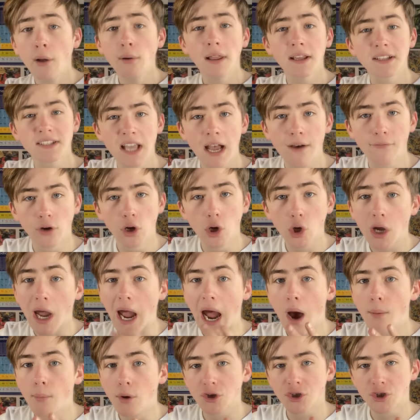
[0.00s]
Now let's have a look
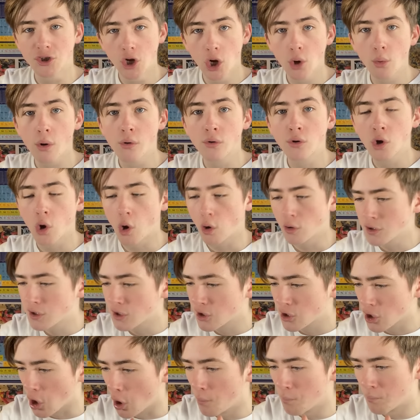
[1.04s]
at how much Neuro
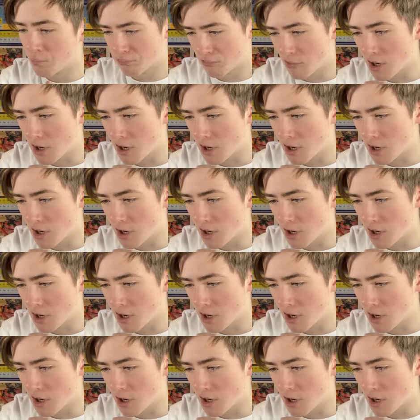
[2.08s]
costs on